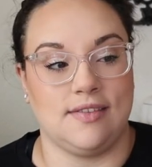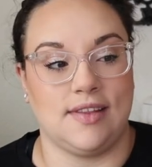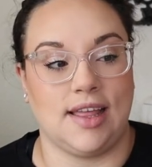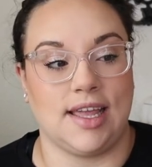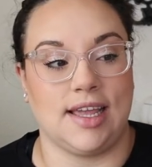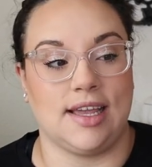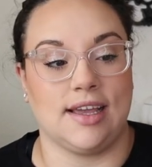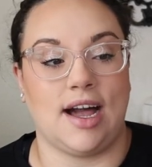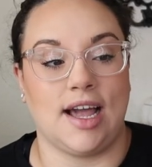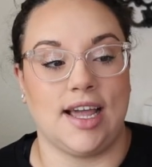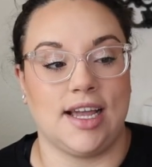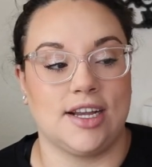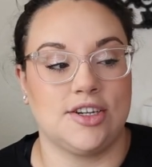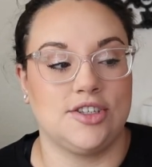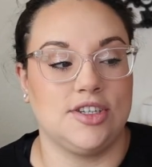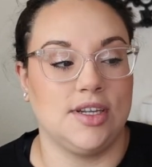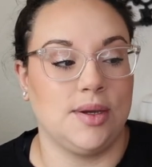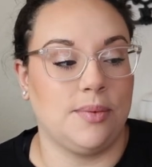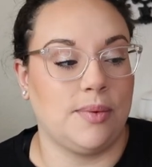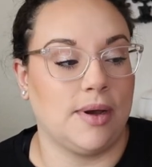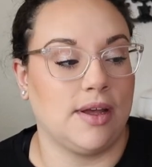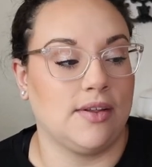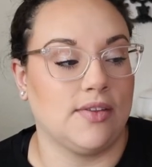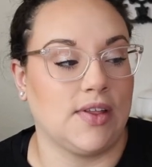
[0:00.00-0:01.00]
Like I
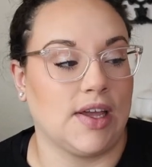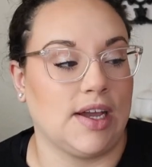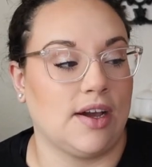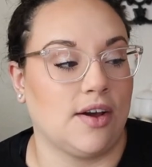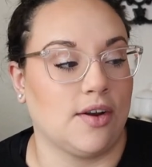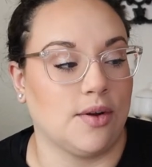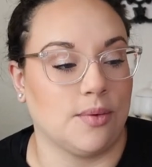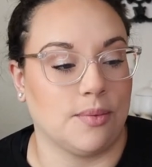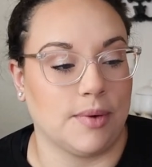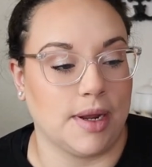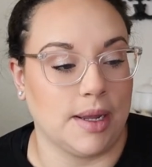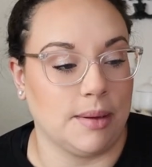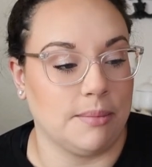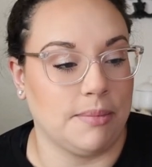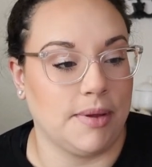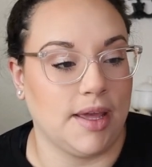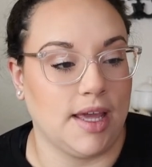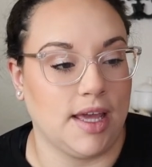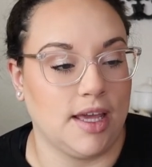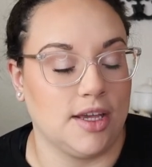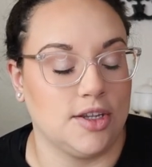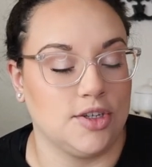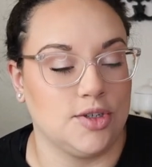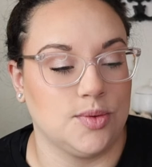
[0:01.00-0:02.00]
actually went like on a
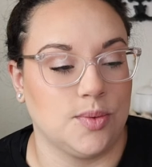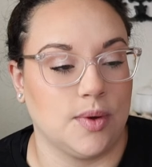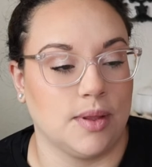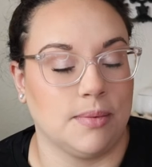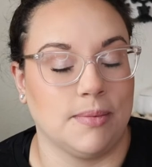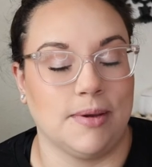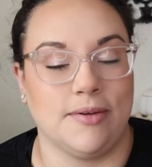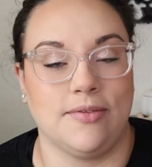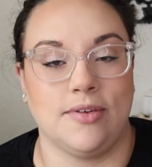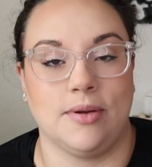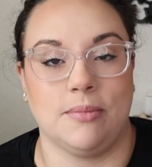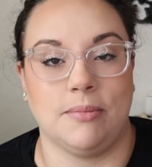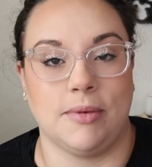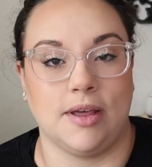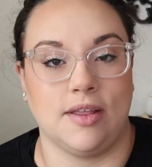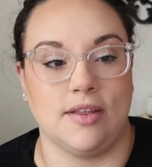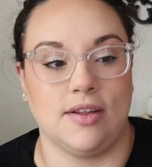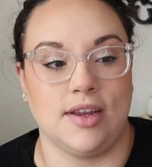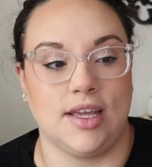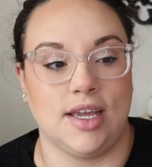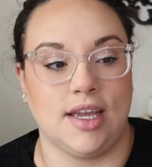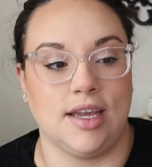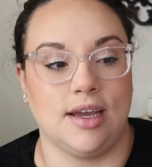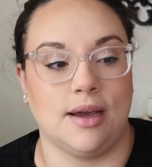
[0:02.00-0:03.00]
rampage with my friend
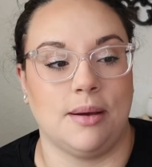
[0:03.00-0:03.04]
Melody